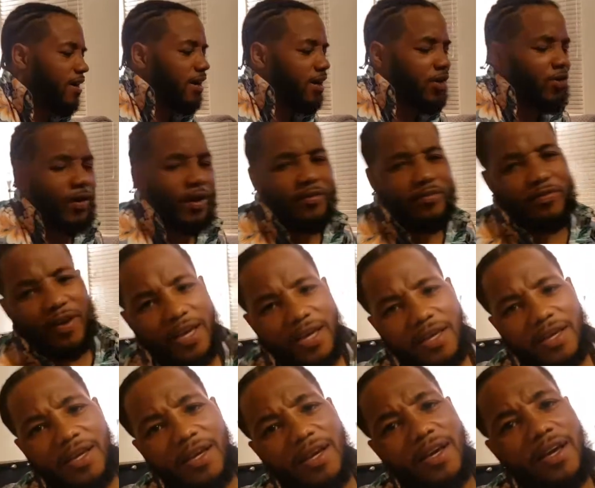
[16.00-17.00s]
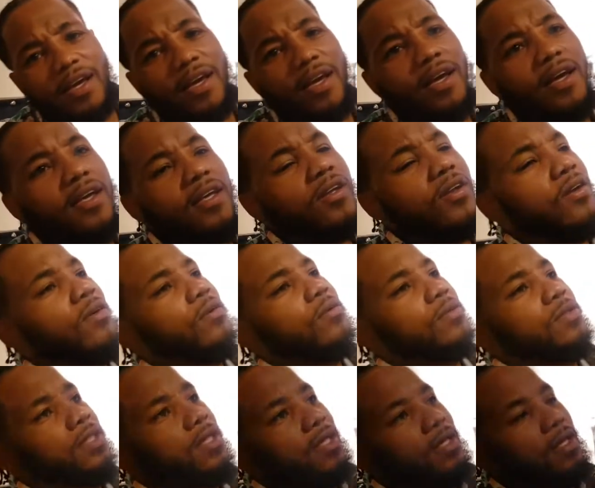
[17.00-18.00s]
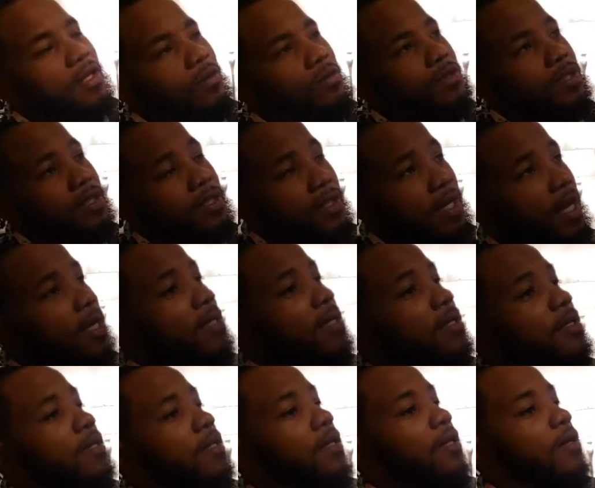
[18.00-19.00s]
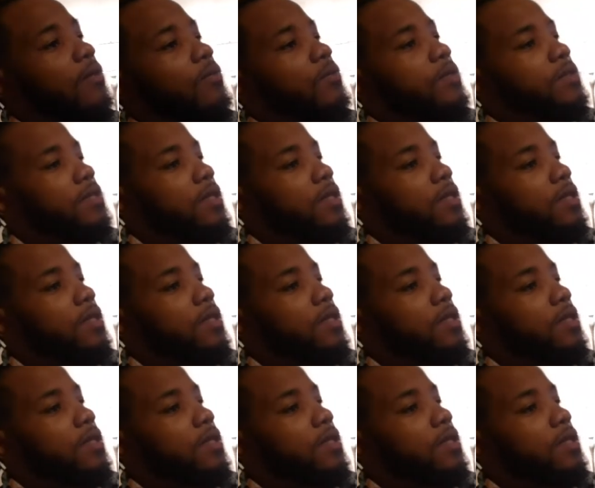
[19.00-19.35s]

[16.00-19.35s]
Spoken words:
great fight. It was exciting. It was